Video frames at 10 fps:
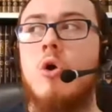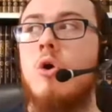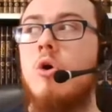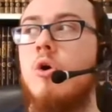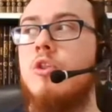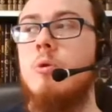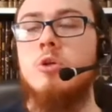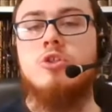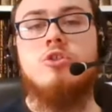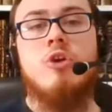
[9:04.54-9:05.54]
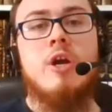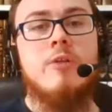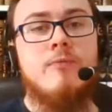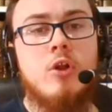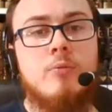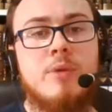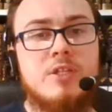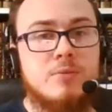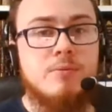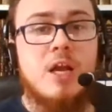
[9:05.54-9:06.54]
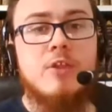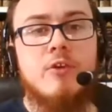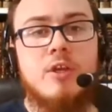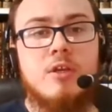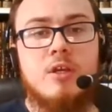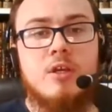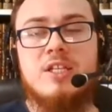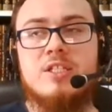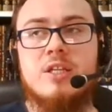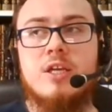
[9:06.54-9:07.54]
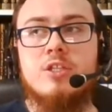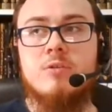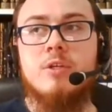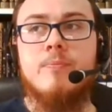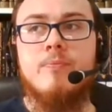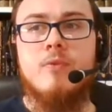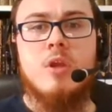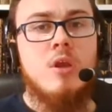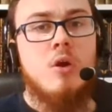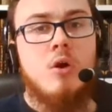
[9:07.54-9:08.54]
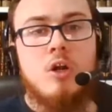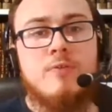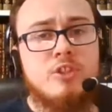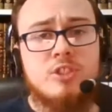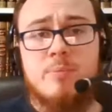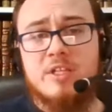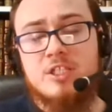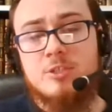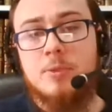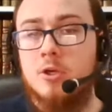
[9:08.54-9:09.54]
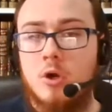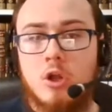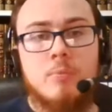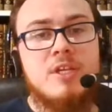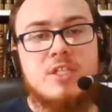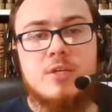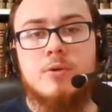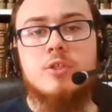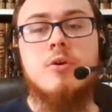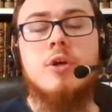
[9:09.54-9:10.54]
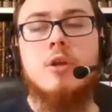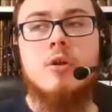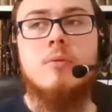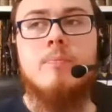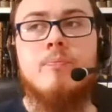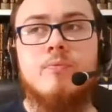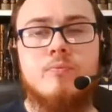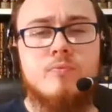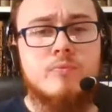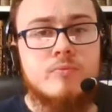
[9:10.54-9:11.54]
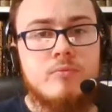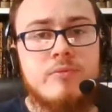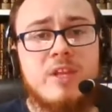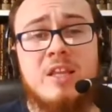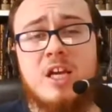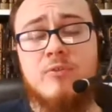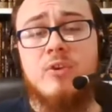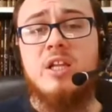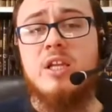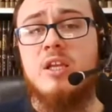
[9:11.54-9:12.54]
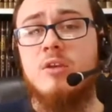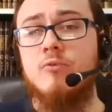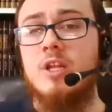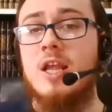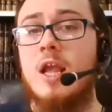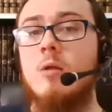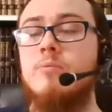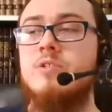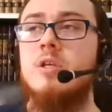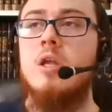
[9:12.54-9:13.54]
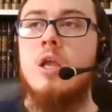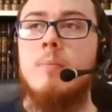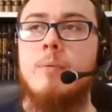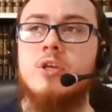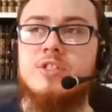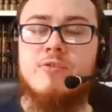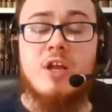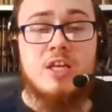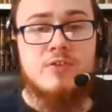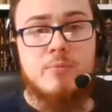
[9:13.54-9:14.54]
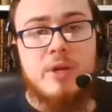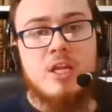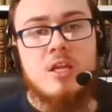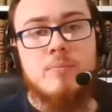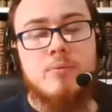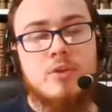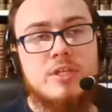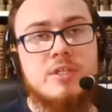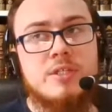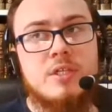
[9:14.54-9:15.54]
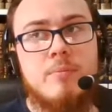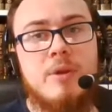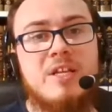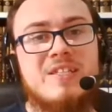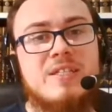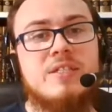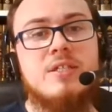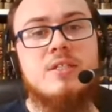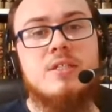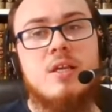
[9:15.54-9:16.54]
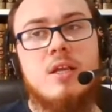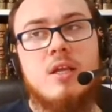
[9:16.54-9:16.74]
or they would try and involve me in some gathering, at least that they're doing, or even just message me, call me, see what's going on. And that really, really helped, because the reality is for many brothers and many sisters,